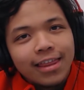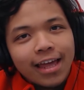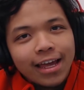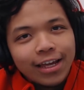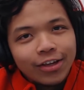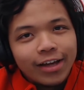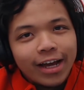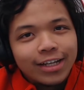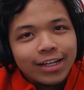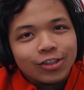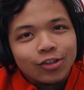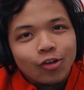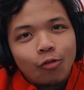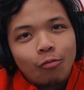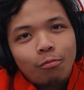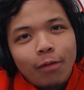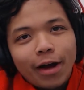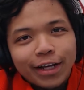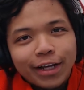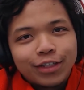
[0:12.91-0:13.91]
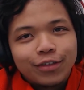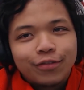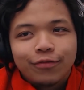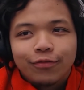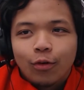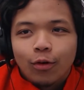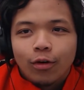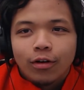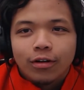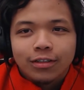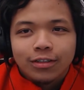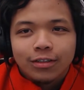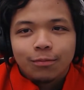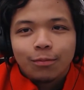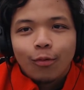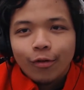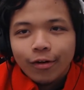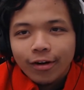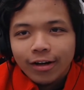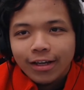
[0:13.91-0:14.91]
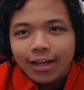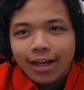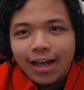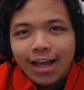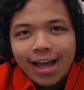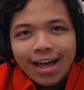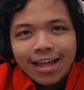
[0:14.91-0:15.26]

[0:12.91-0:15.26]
thank you guys so much for supporting